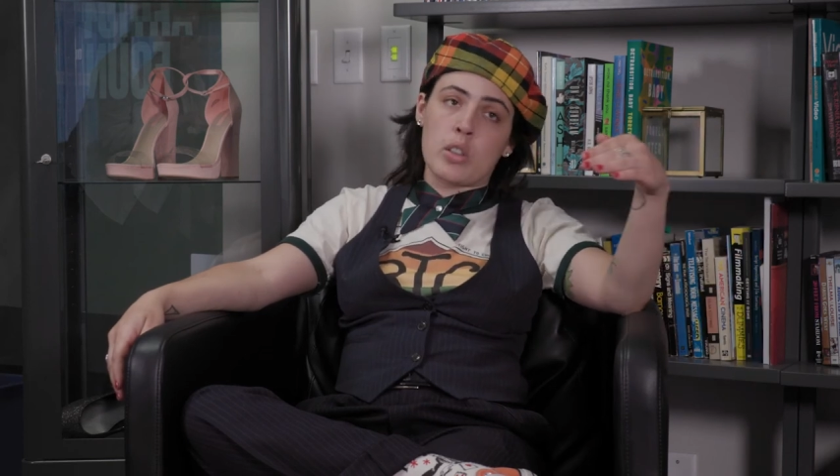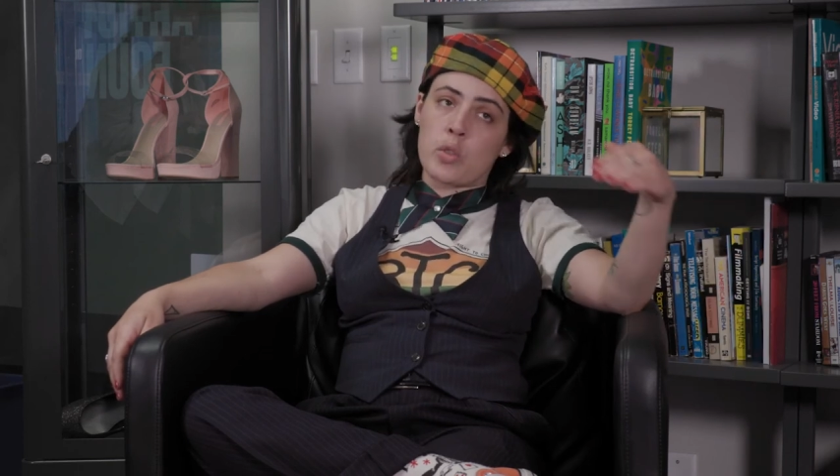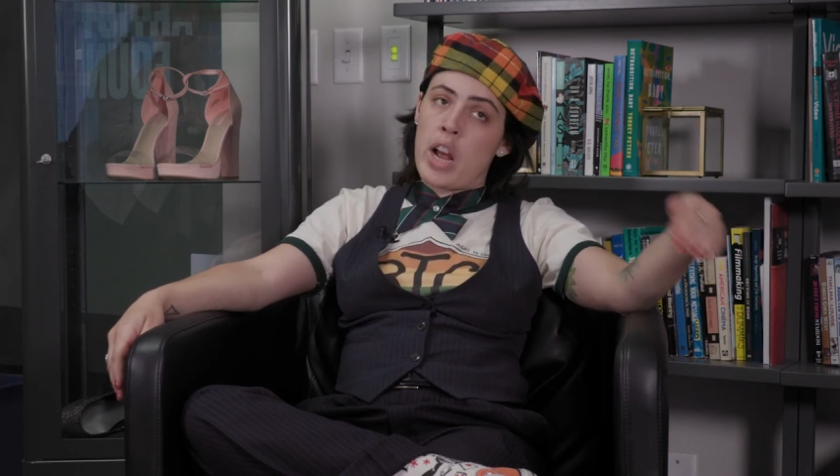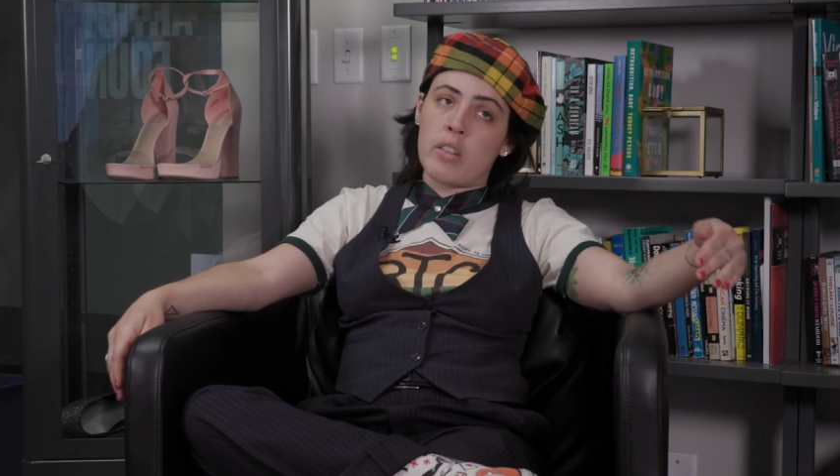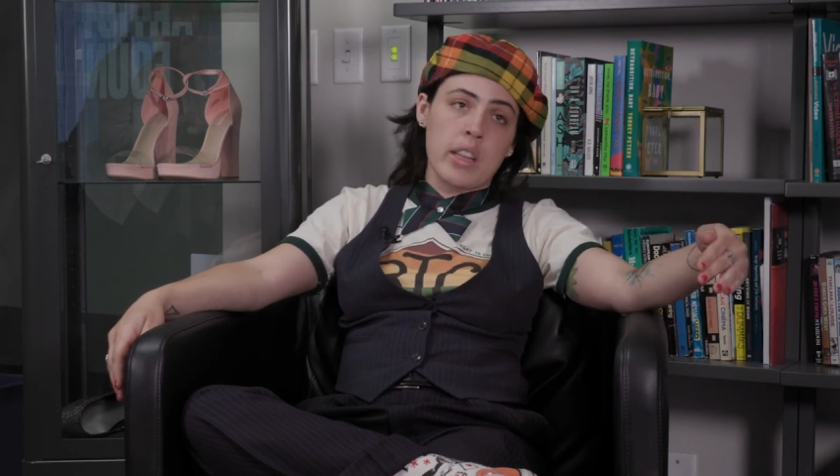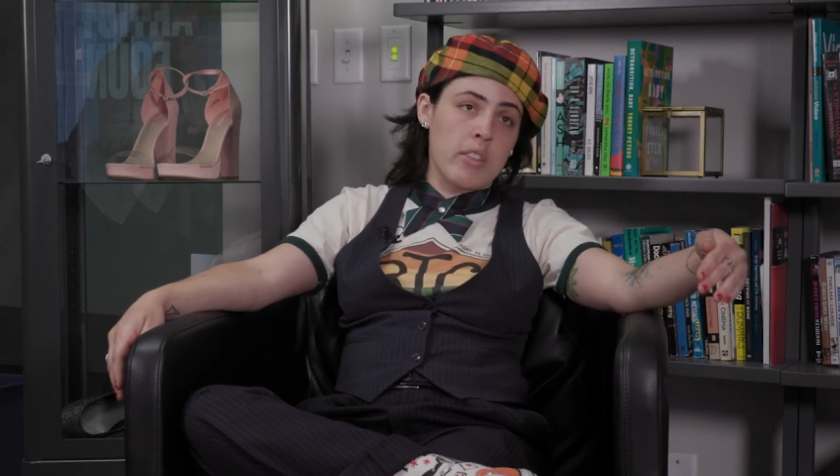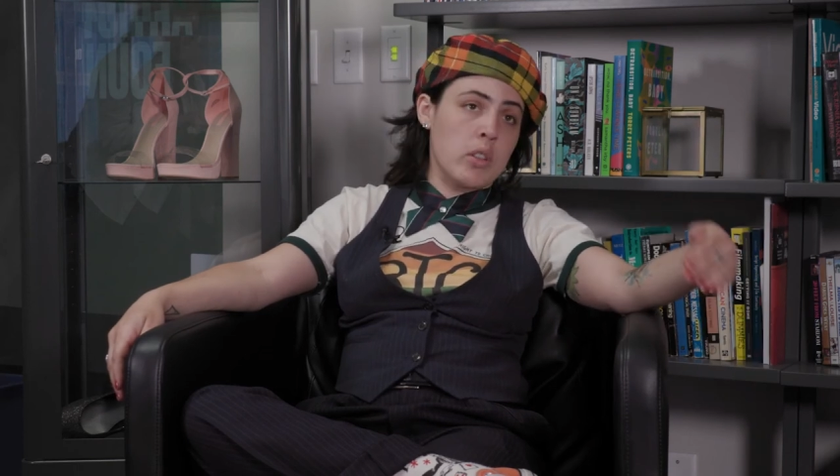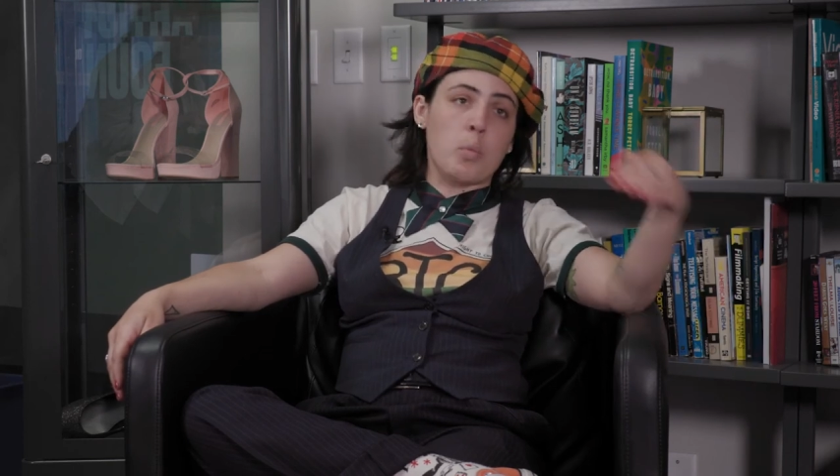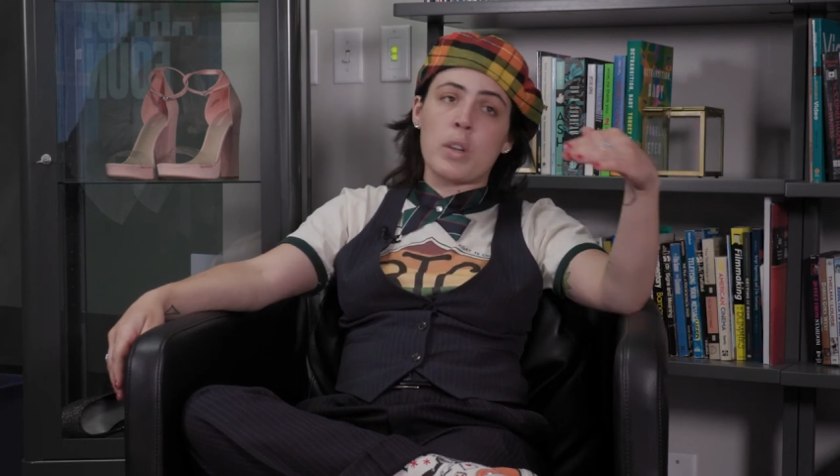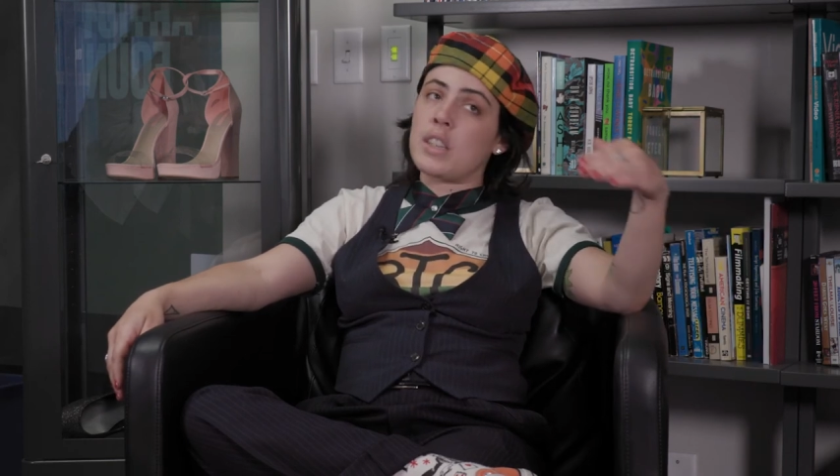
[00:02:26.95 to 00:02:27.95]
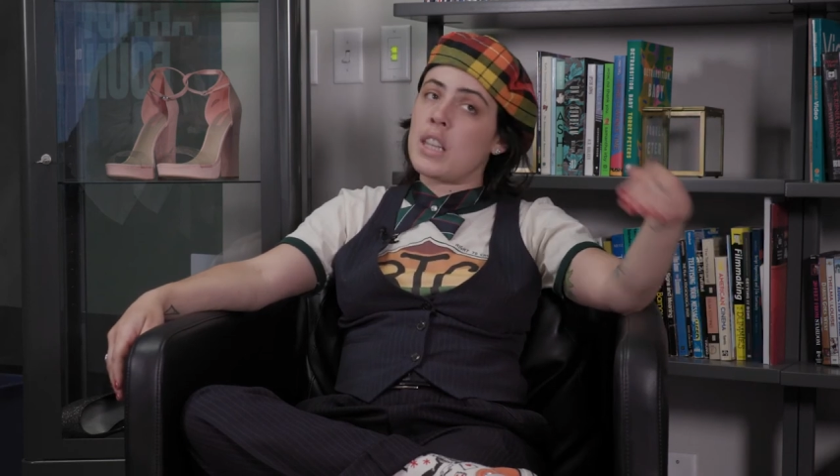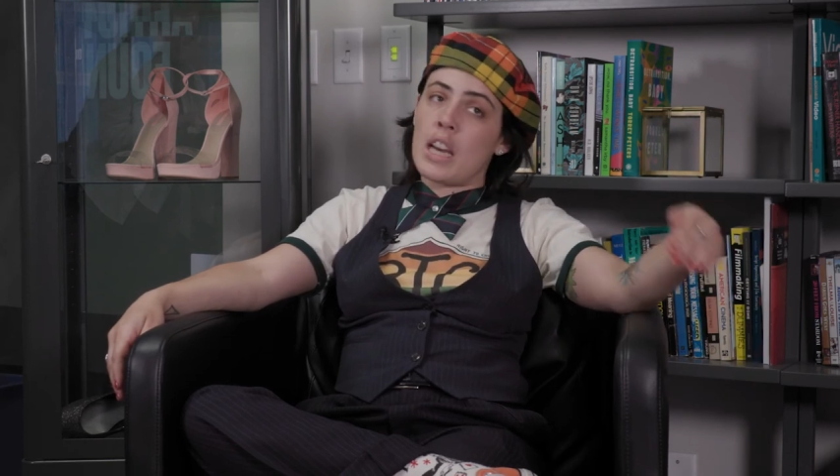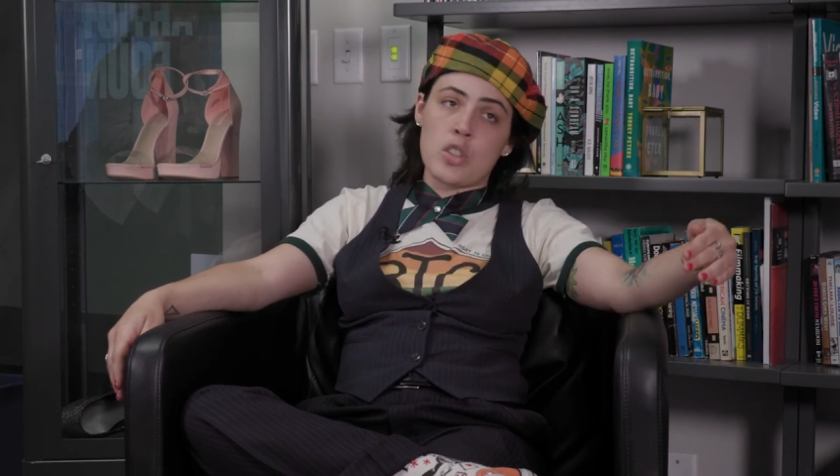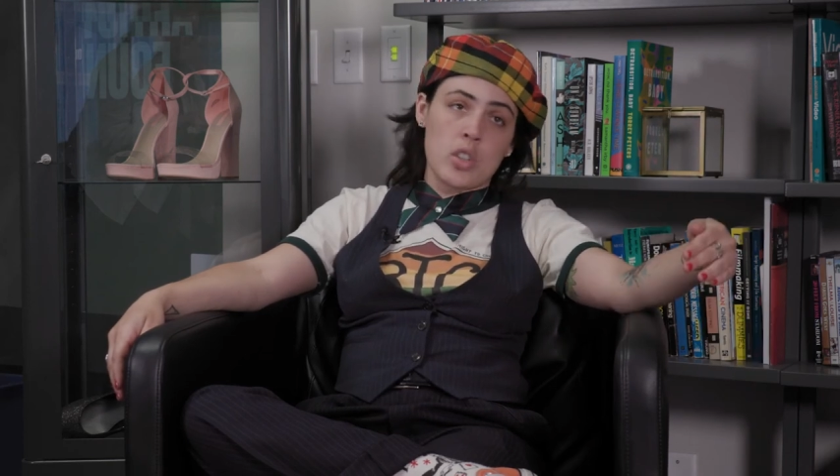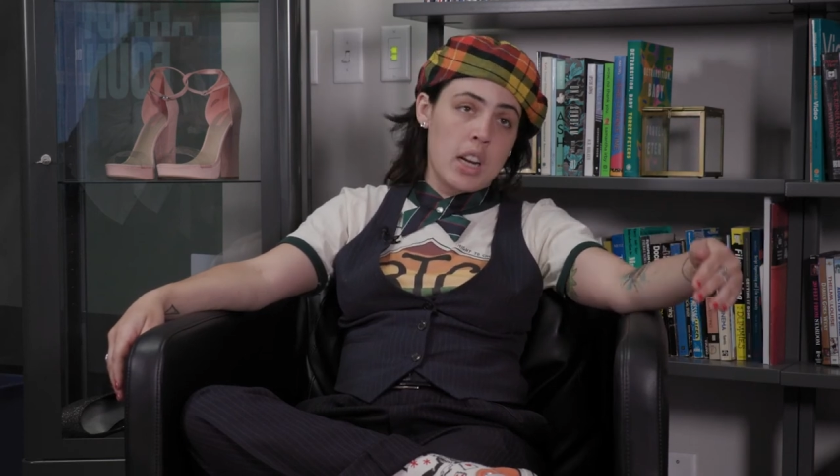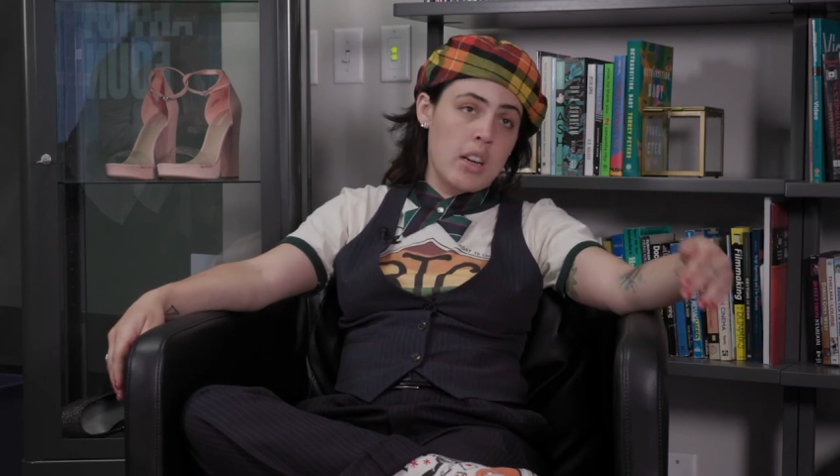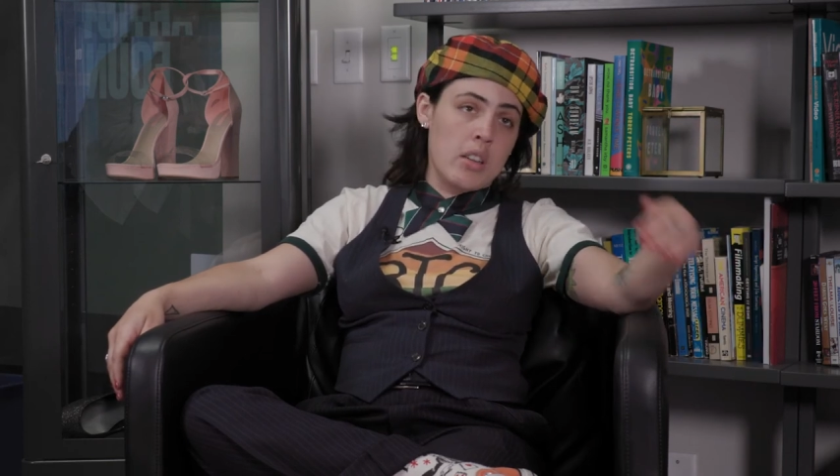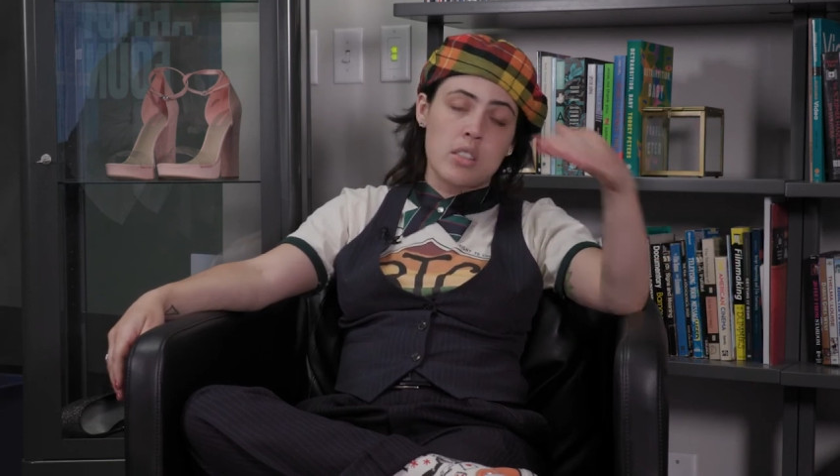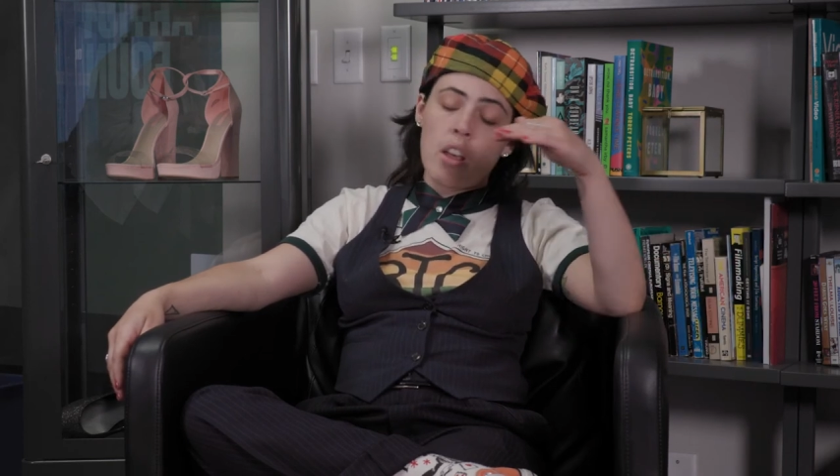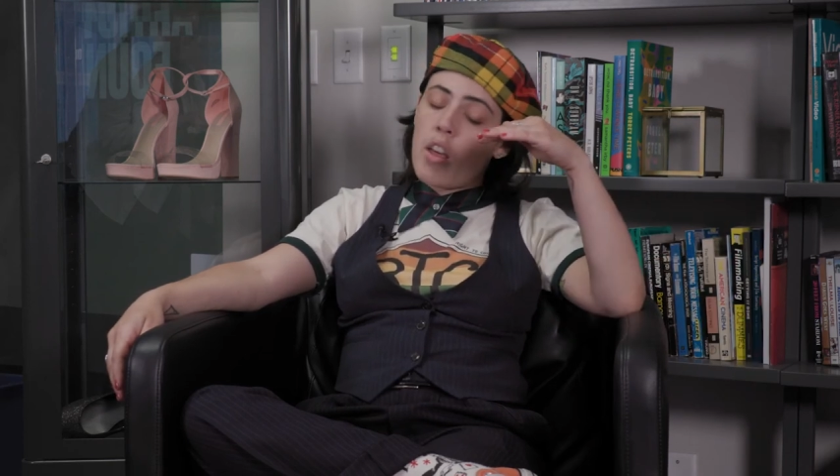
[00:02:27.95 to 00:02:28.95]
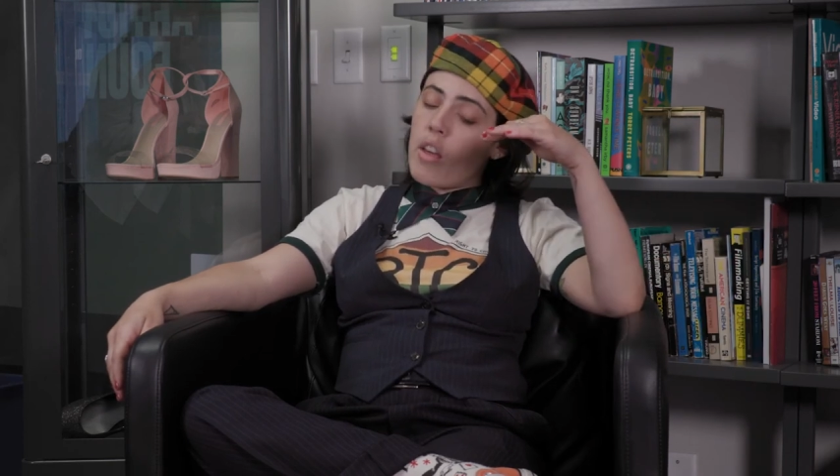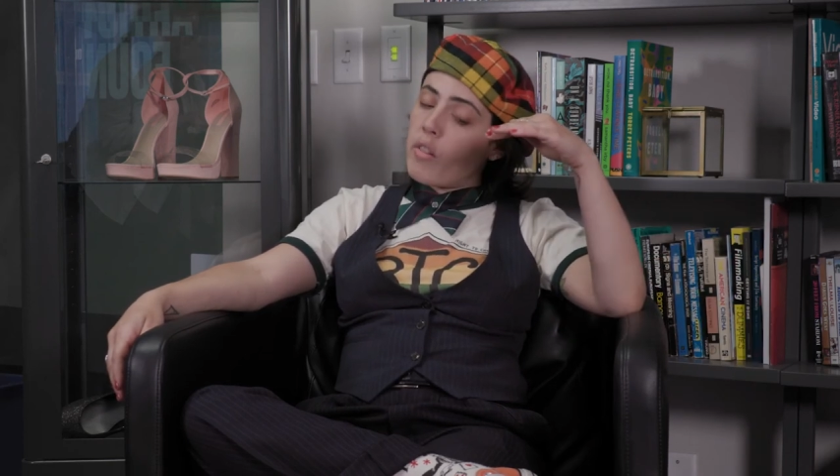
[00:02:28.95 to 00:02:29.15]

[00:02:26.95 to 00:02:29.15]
ground level with the educators